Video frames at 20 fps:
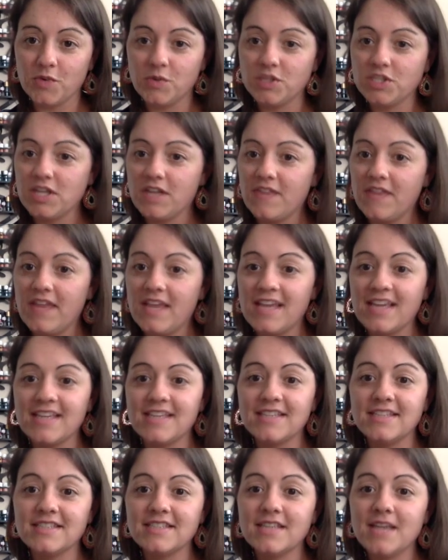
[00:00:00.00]
which I think
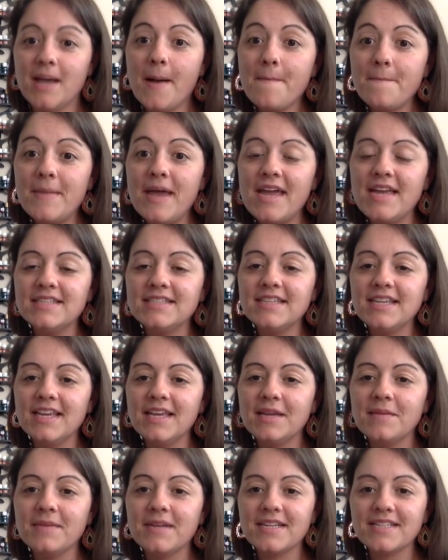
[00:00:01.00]
is
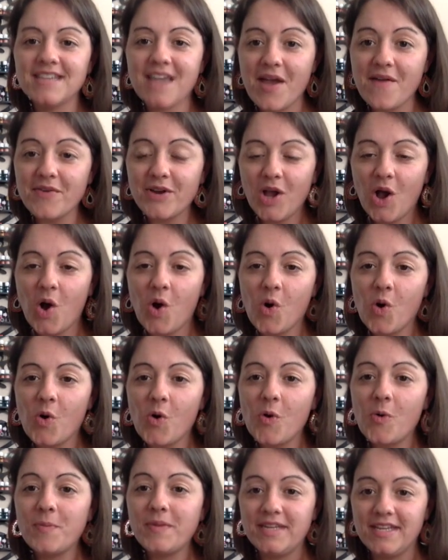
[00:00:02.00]
amazing because every
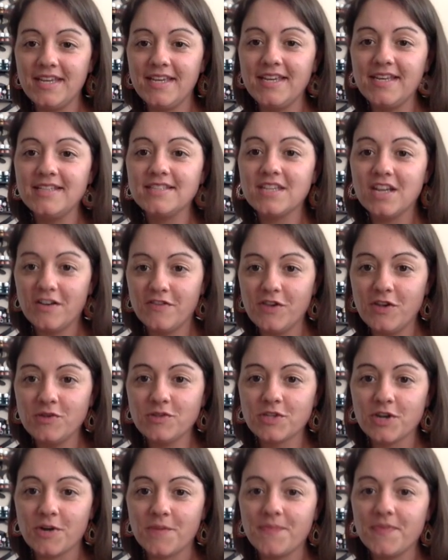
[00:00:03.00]
home needs a diffuser,